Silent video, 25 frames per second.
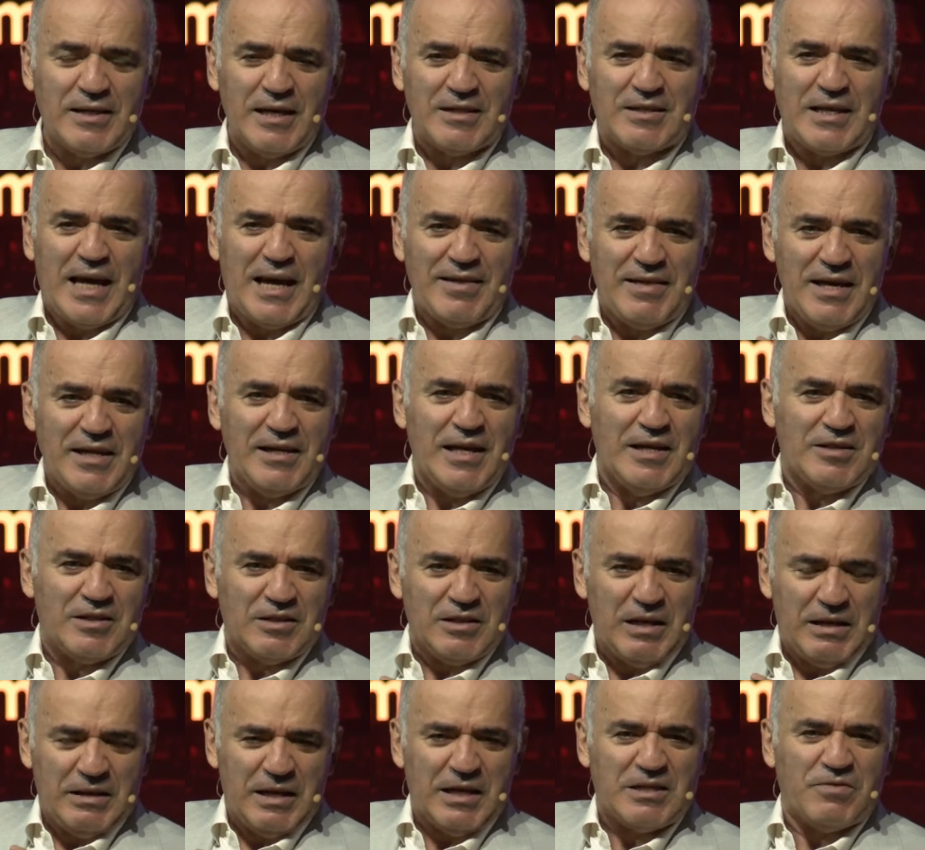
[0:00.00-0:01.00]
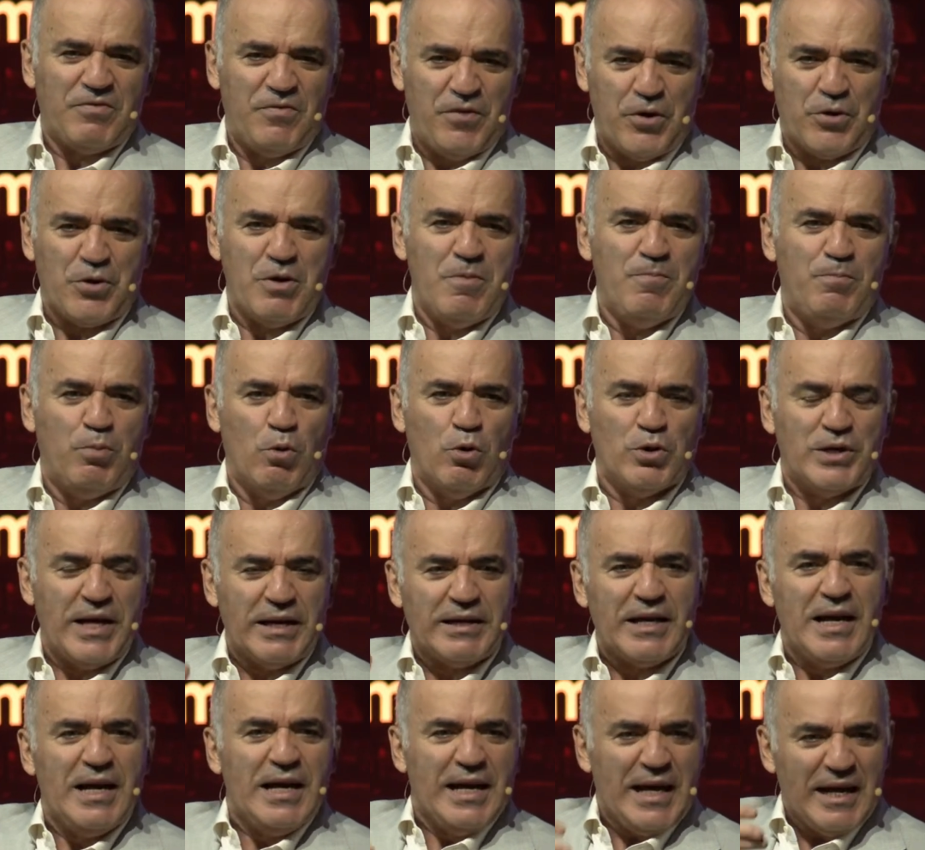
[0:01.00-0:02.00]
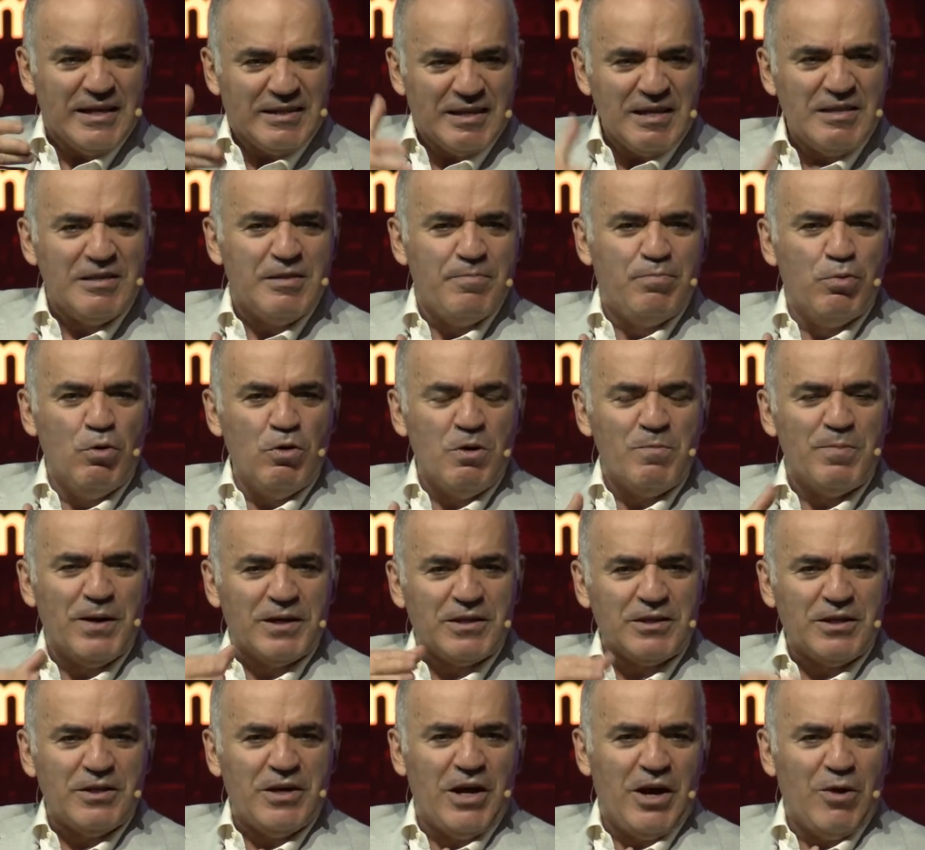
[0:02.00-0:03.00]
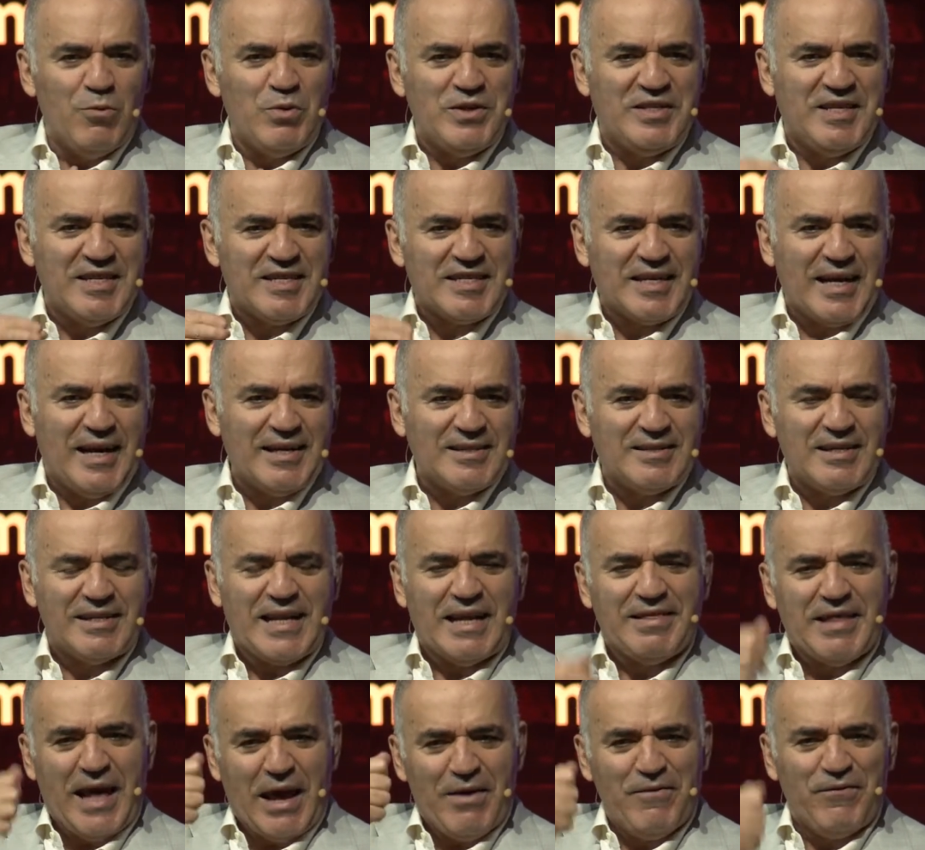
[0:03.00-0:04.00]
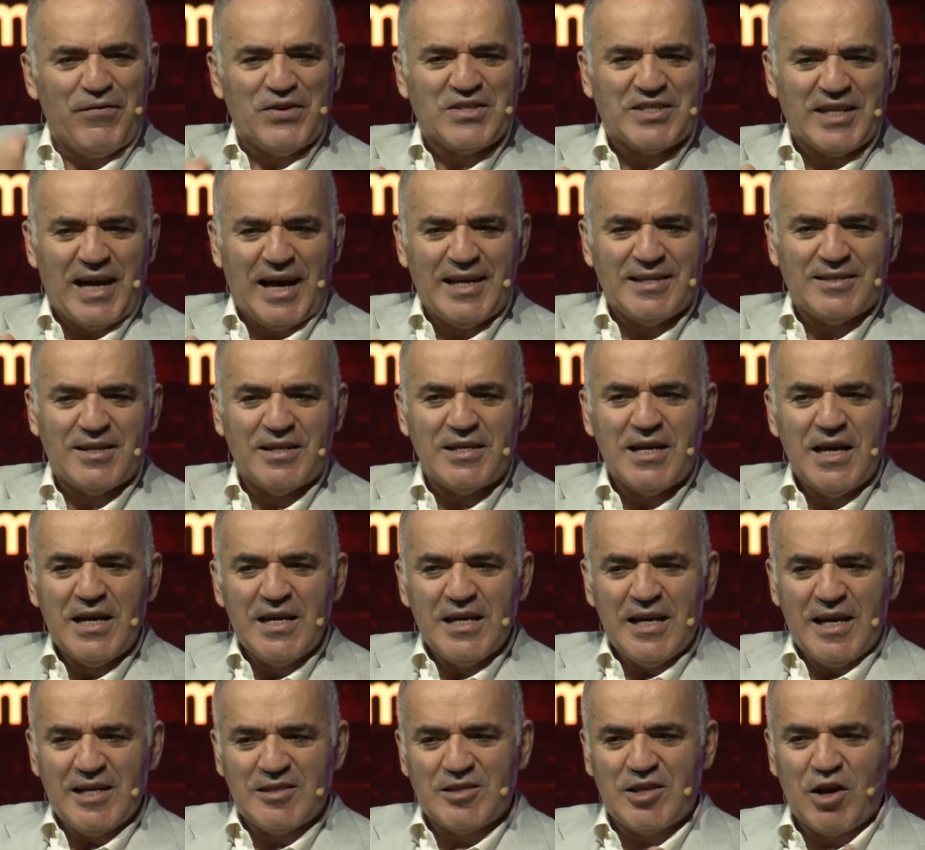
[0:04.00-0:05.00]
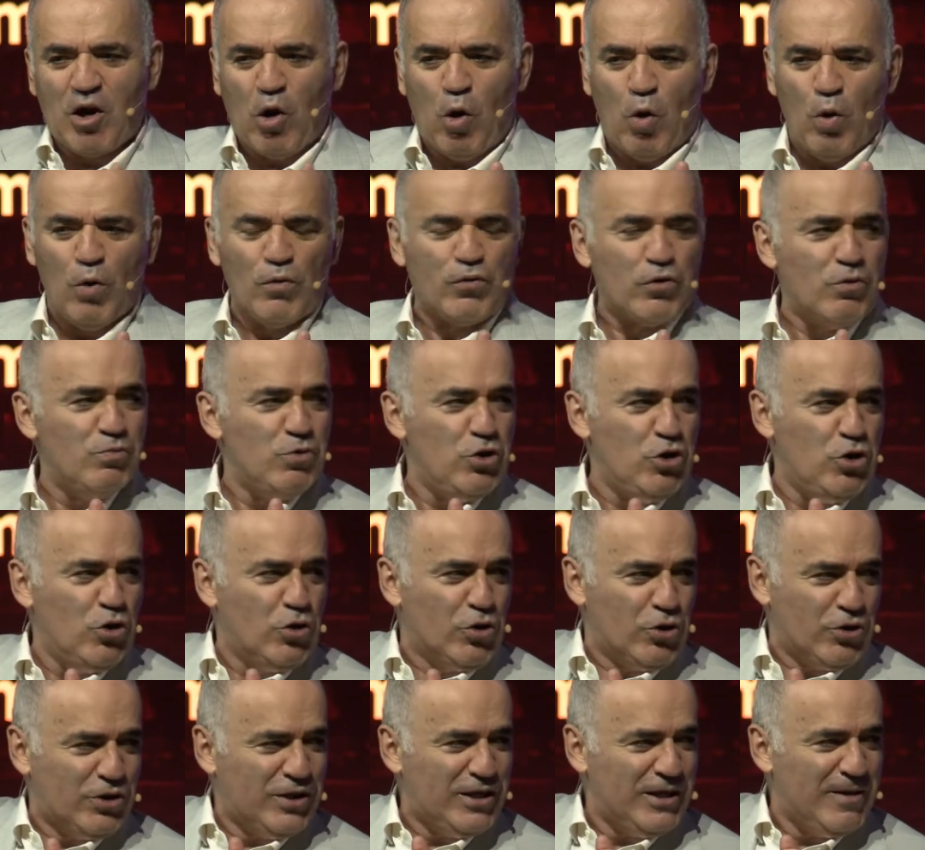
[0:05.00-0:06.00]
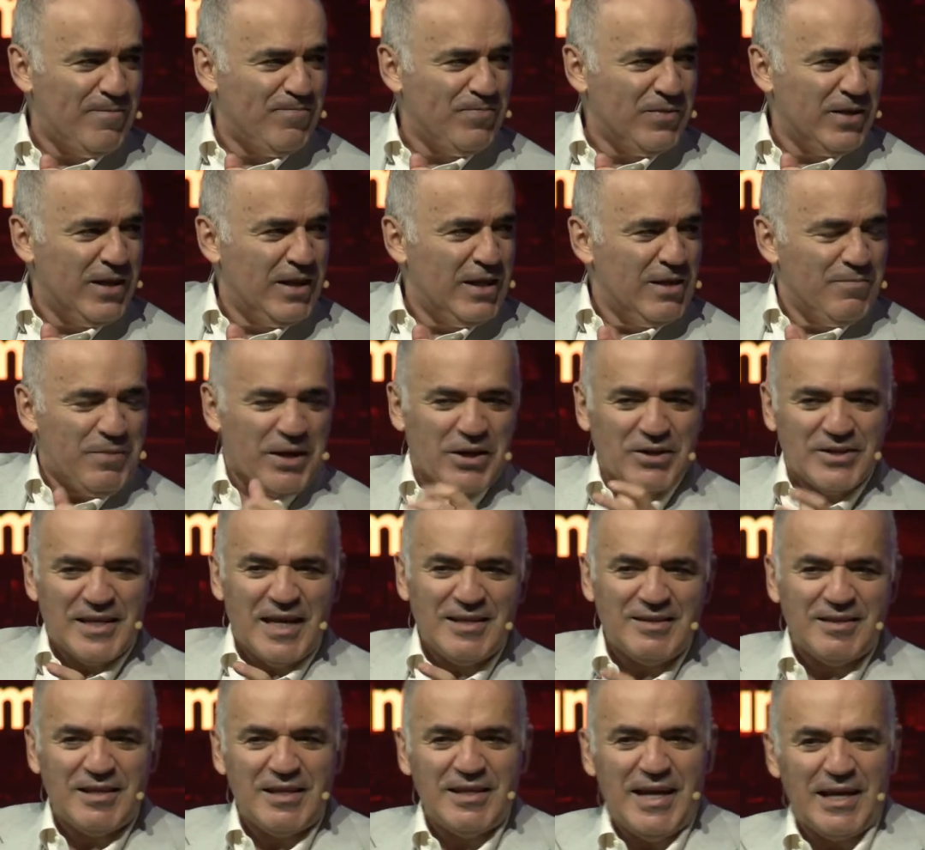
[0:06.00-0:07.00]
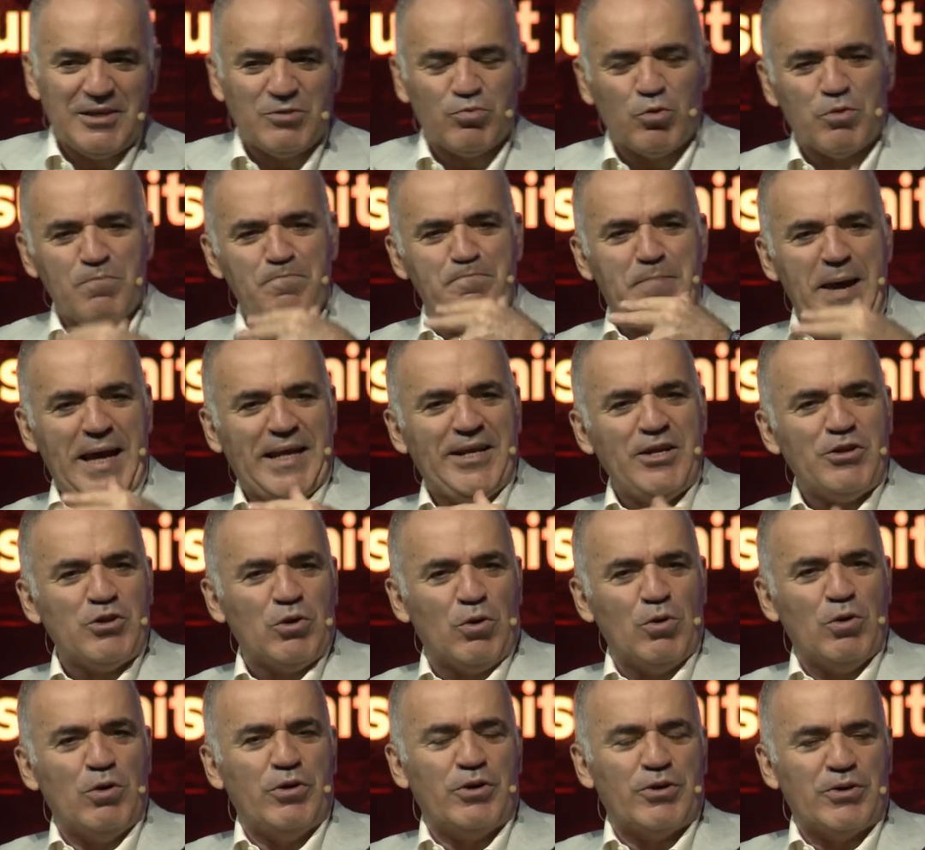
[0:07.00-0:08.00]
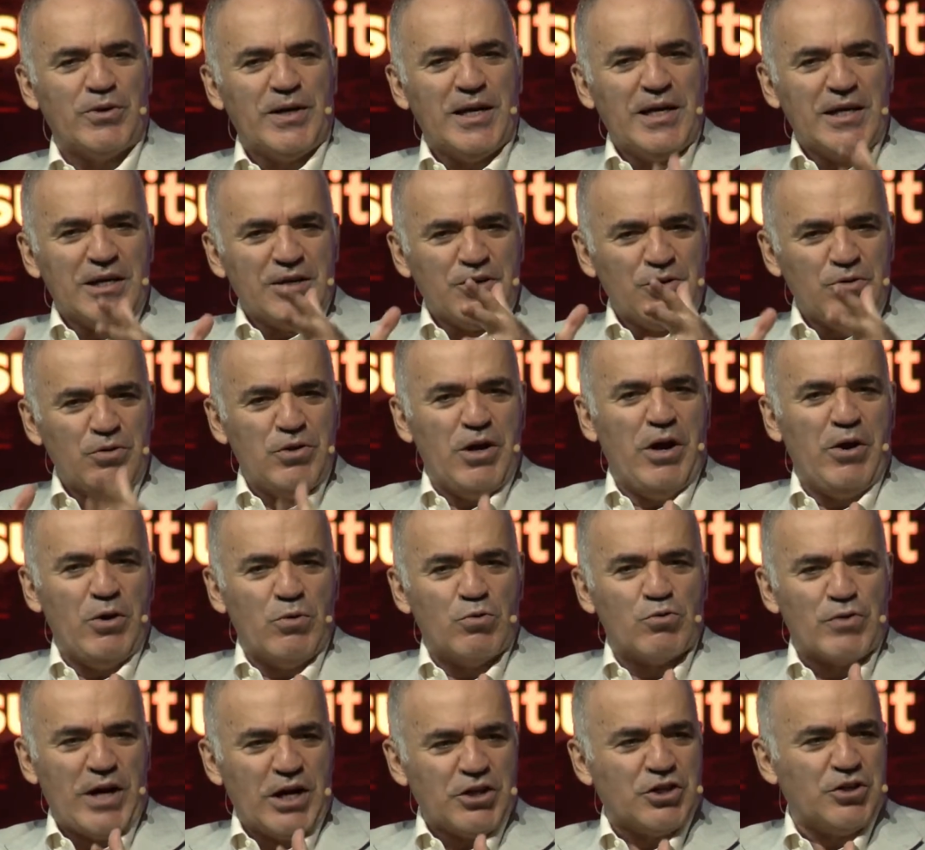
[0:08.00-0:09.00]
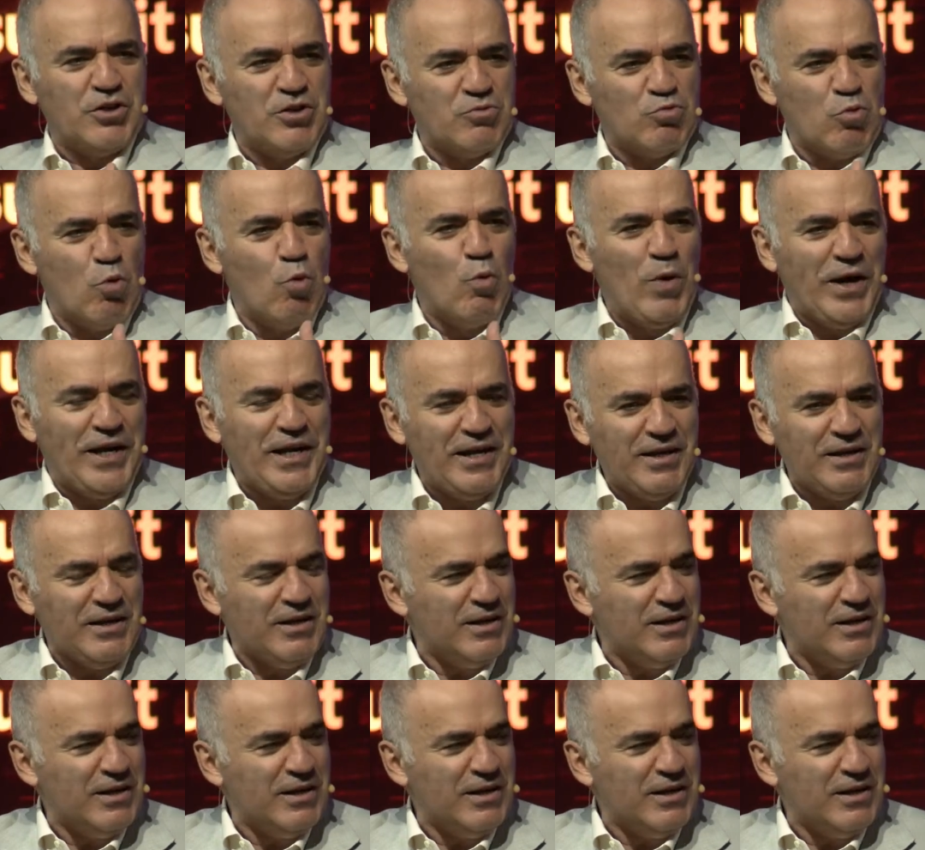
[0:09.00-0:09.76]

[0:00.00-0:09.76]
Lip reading: think that's very important. It's in the book, but we discussed it and emphasized it. Is the call from New York, because that's what Benny told her. Russians were winning.